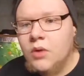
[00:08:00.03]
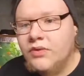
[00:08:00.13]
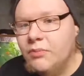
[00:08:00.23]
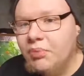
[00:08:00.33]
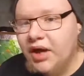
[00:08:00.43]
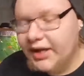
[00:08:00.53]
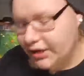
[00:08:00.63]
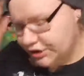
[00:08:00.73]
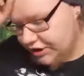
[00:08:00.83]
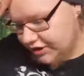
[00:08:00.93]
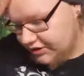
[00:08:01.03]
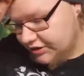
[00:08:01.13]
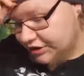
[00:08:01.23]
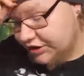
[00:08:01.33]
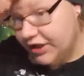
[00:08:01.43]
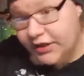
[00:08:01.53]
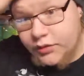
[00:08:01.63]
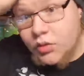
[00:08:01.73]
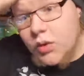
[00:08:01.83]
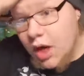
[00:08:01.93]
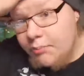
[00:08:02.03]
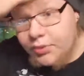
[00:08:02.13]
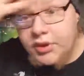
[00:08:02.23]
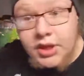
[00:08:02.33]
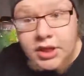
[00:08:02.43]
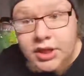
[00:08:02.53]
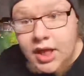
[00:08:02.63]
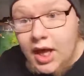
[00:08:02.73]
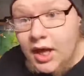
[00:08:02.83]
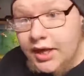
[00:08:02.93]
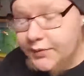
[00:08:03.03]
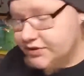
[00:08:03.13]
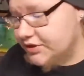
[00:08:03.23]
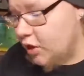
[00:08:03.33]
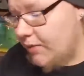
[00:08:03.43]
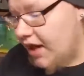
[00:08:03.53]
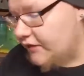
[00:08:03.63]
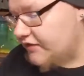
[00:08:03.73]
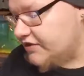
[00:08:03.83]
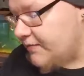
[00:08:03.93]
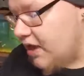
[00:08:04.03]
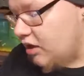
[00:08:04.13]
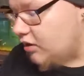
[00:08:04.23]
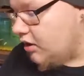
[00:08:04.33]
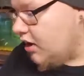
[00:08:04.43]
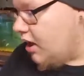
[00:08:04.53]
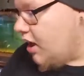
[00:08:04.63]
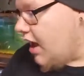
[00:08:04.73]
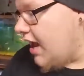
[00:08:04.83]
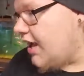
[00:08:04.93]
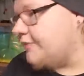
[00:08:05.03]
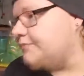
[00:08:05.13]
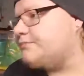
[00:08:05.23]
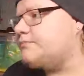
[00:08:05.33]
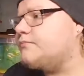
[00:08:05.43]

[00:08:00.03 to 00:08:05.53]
with the bucket. She threw up. It was so bad of a smell, and